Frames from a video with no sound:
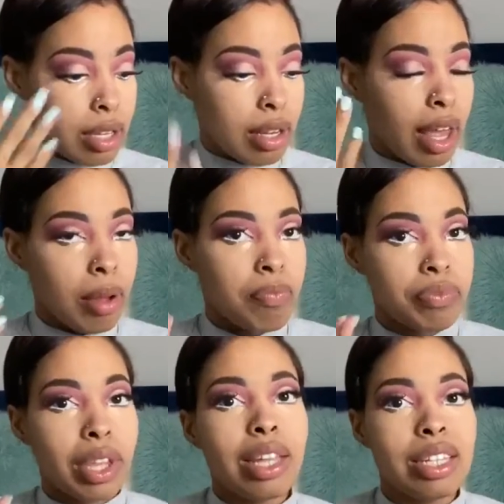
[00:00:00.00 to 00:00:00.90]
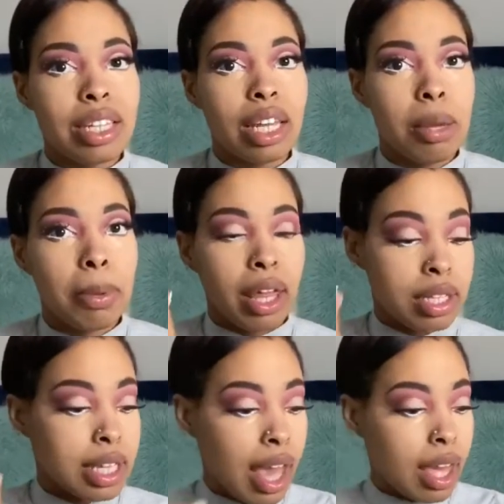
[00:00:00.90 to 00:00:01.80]
like not sticky, but like
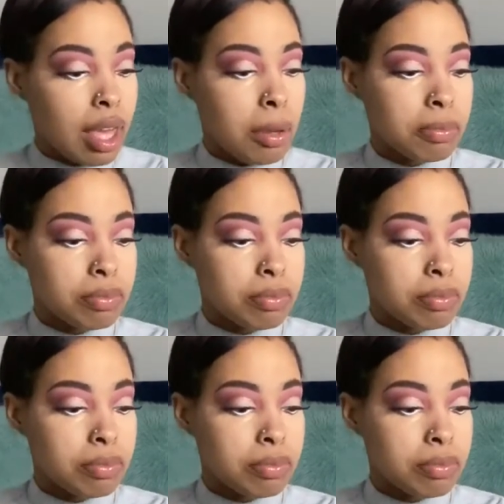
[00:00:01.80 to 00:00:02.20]
tacky,